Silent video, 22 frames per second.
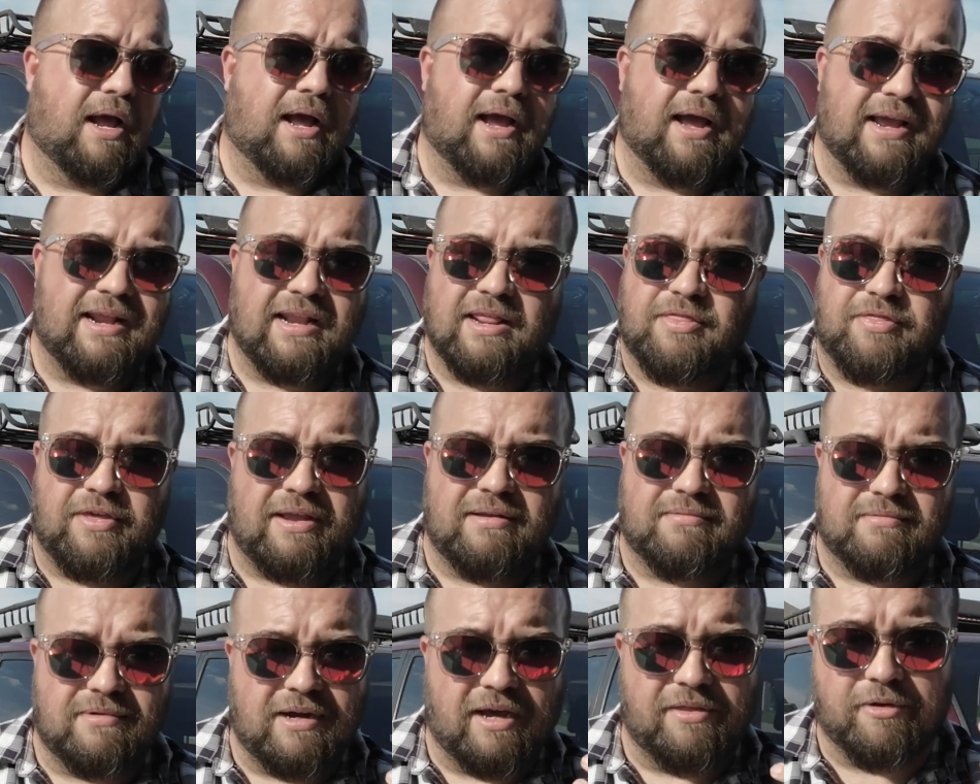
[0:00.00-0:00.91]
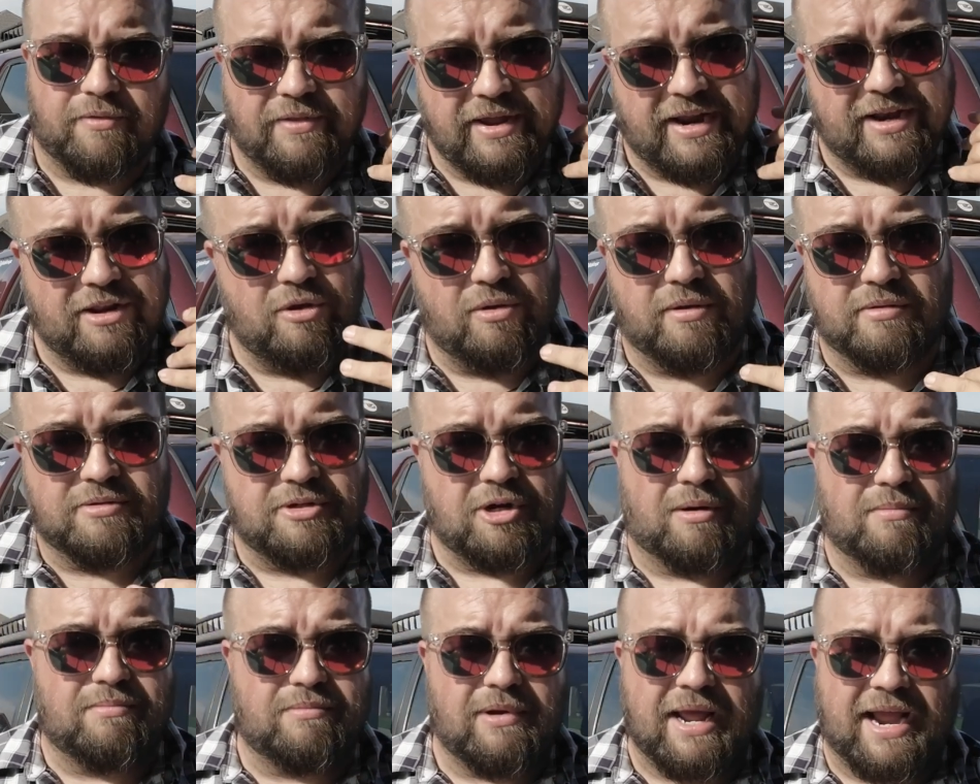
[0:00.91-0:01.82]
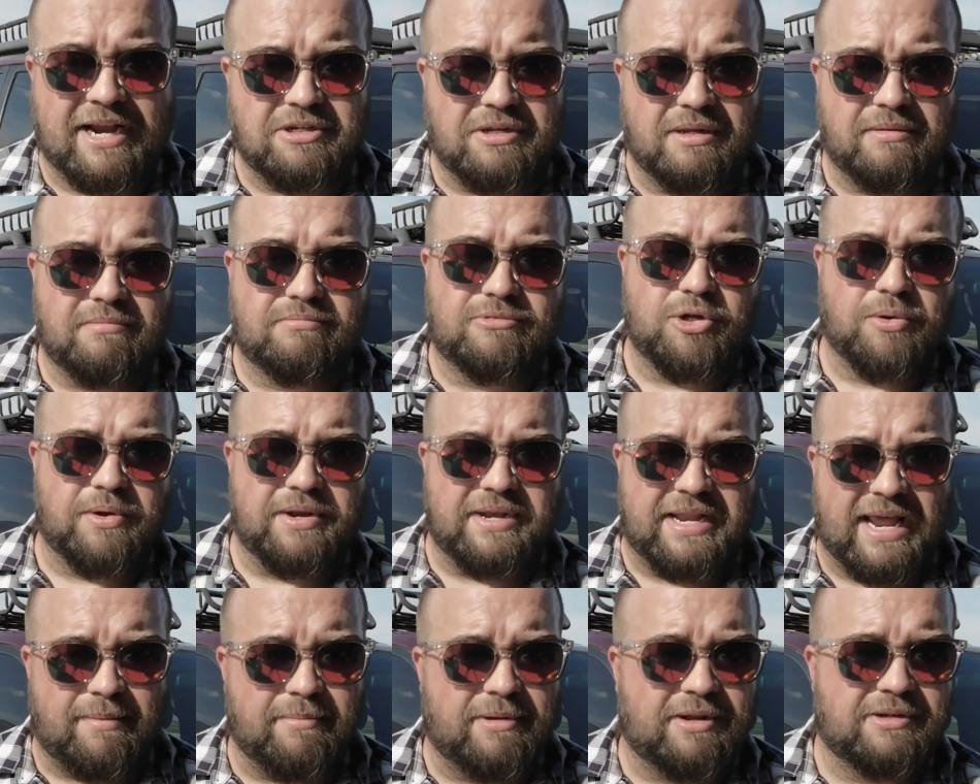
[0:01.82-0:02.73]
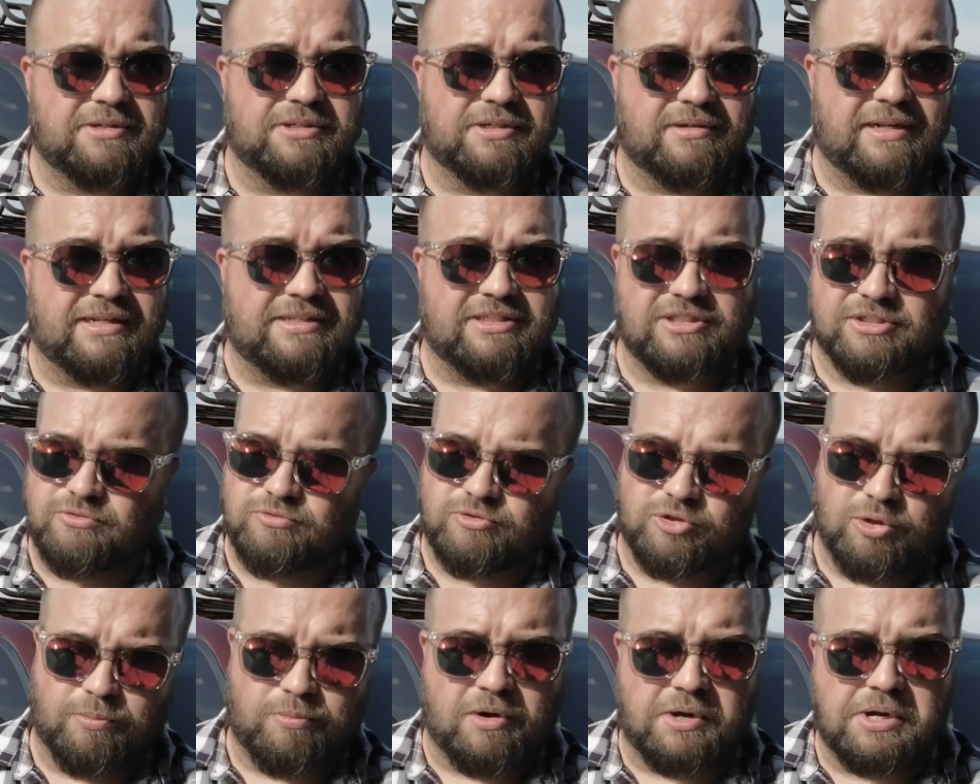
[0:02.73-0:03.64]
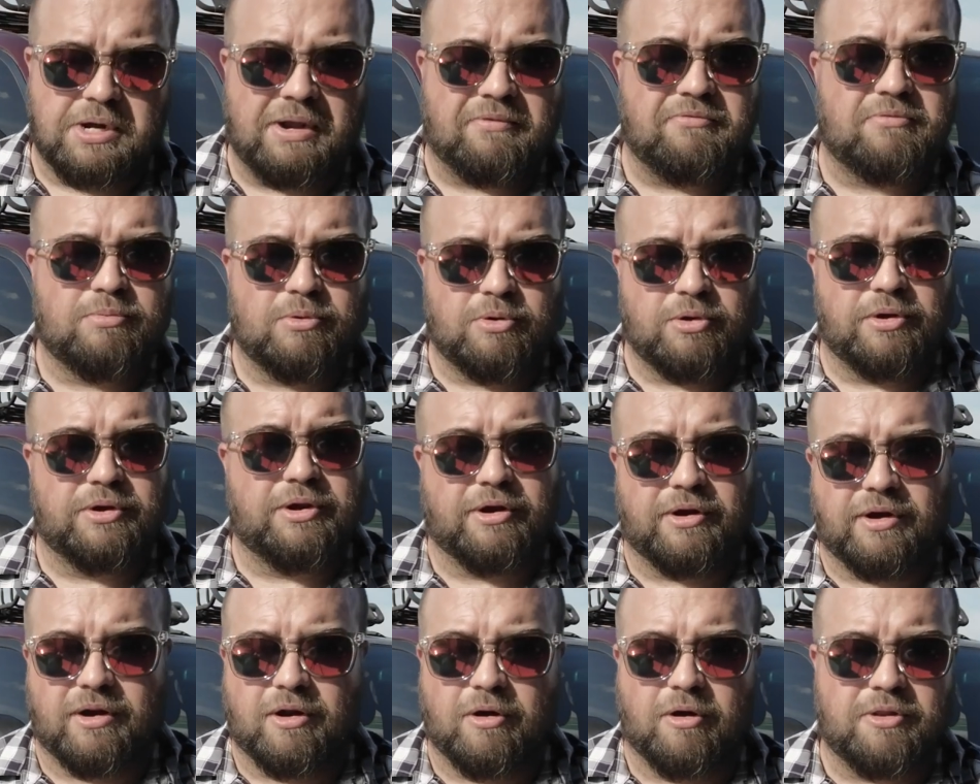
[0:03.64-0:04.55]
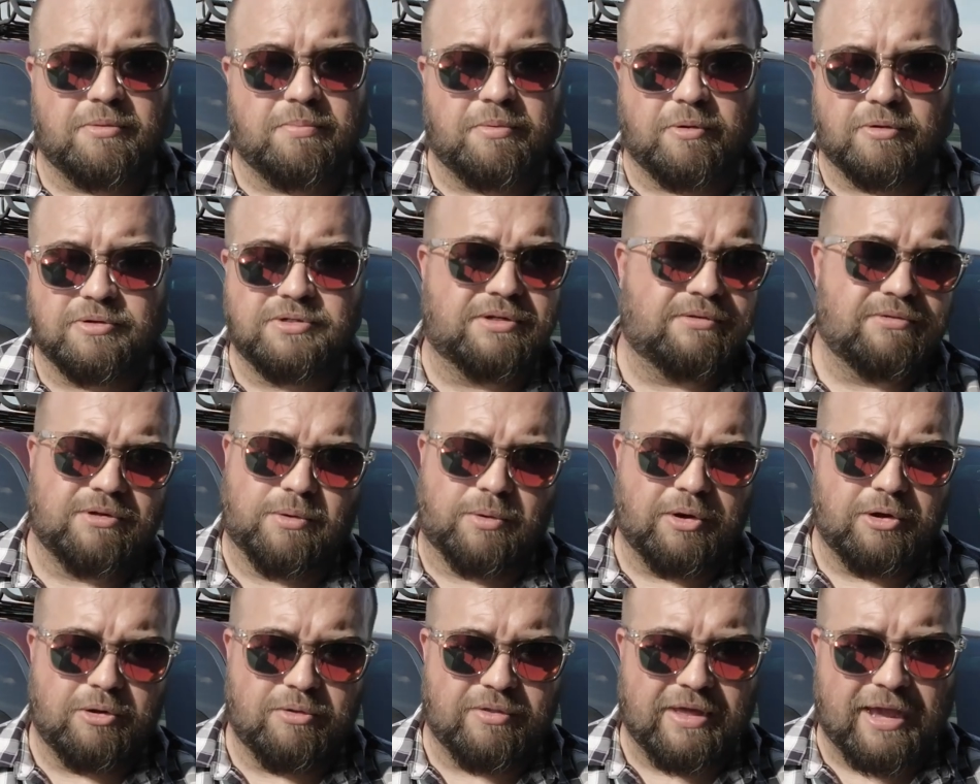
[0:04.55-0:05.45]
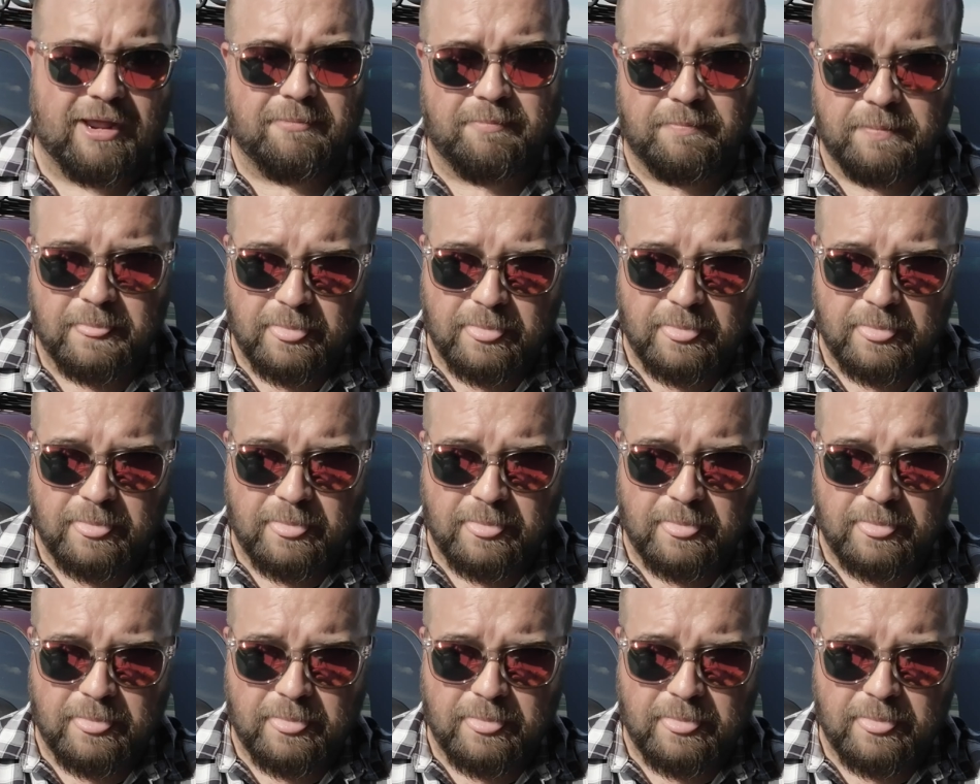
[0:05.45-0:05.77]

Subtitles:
Anything other than that, you can start actually doing damage, and it's just super uncomfortable, and you're going to hurt the person. Don't want to do that.